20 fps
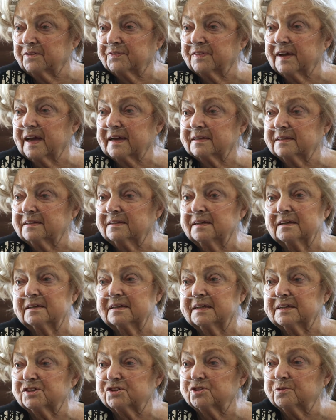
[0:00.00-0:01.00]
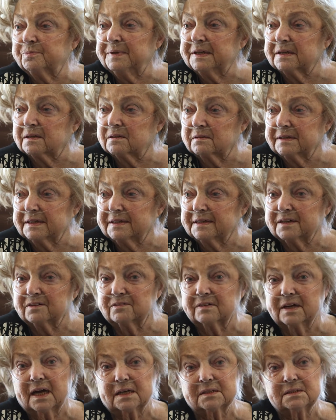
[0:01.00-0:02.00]
the fact in there should be a Clean
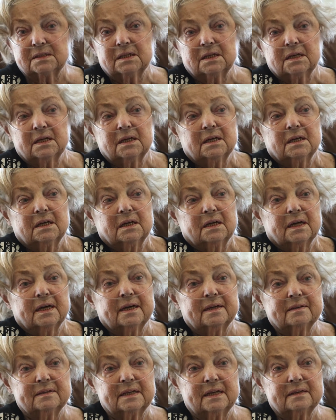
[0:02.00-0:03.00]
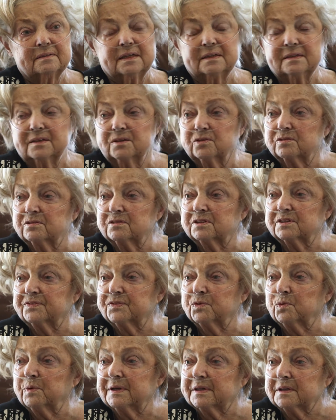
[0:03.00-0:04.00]
Air Act, and that they couldn't
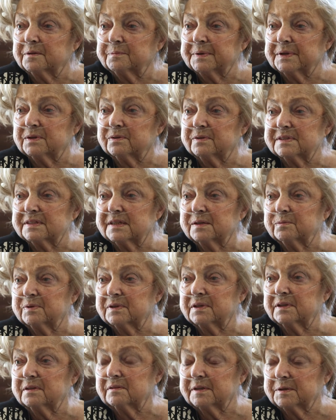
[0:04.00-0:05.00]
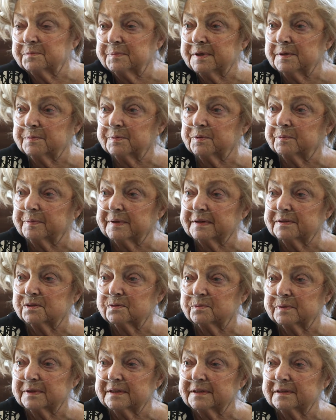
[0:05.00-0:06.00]
avoid it because they were killing people by
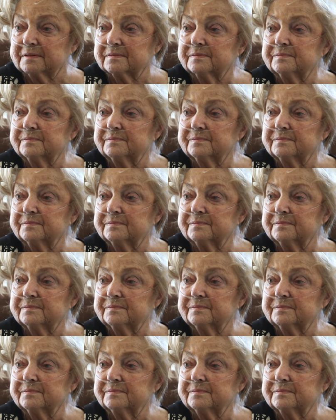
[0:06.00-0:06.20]
doing it.